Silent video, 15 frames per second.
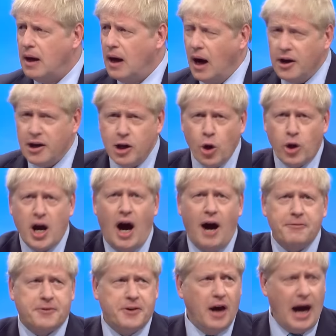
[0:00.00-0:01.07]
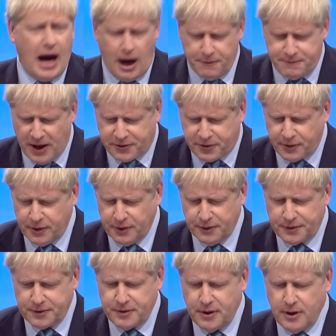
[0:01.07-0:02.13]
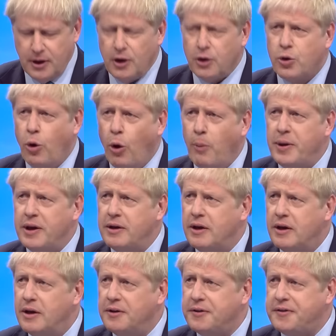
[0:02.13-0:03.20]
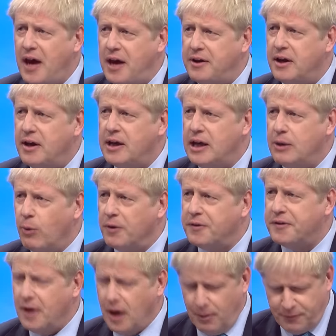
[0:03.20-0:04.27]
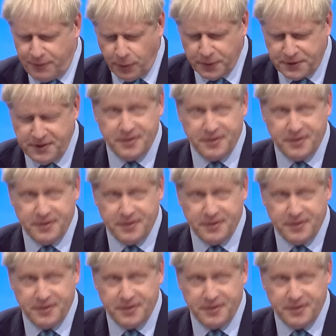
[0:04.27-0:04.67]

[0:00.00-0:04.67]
And look after our veterans. Corbyn has said he wants the armed forces